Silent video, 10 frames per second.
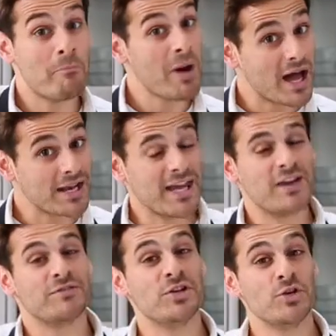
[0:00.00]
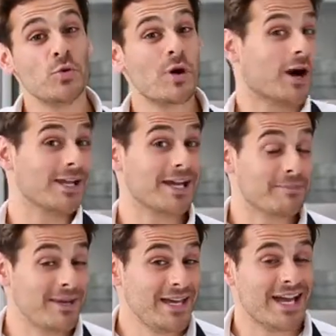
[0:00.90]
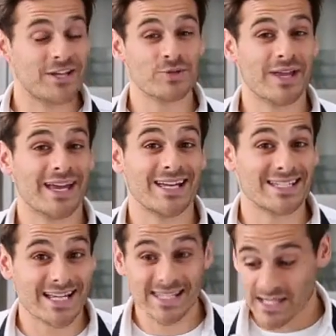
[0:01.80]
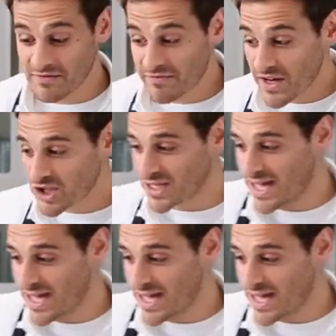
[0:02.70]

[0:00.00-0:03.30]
But if you are like me and you like a dense and fudgy